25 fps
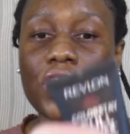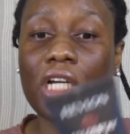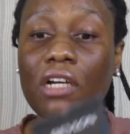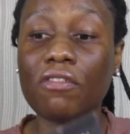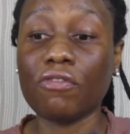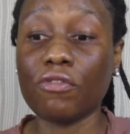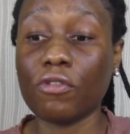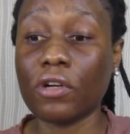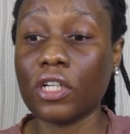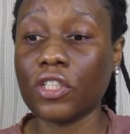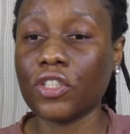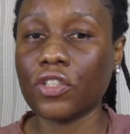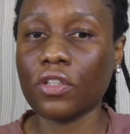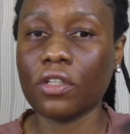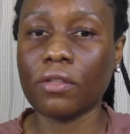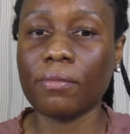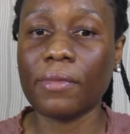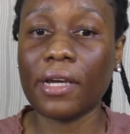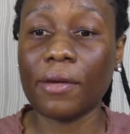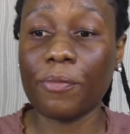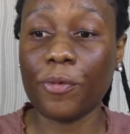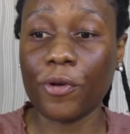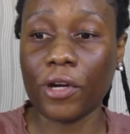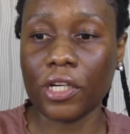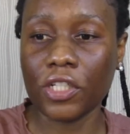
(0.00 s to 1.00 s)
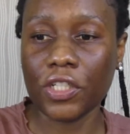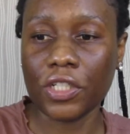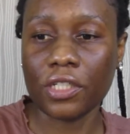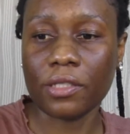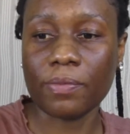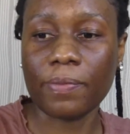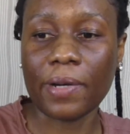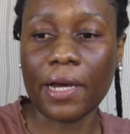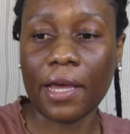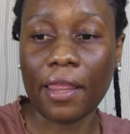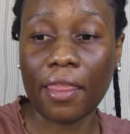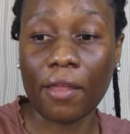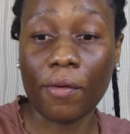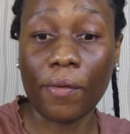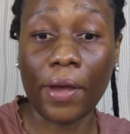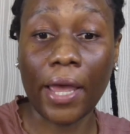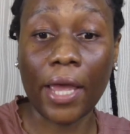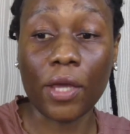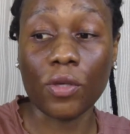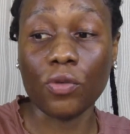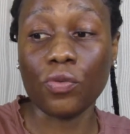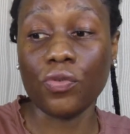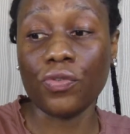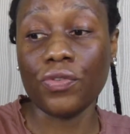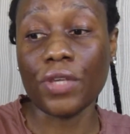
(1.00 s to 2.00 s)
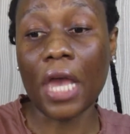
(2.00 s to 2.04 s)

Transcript: I've washed all my brushes, by the way.